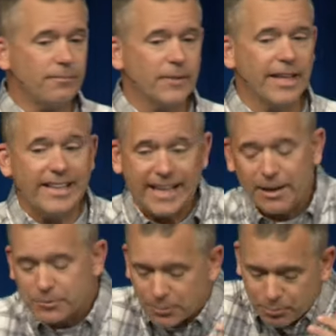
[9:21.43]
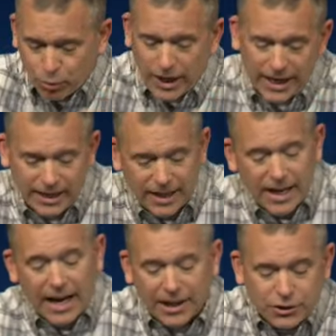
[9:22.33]
They came to pray
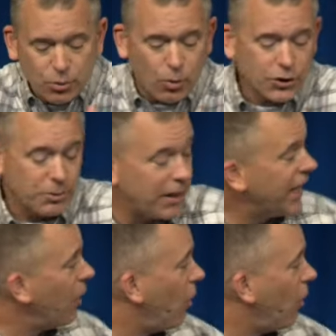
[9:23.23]
and to worship, and now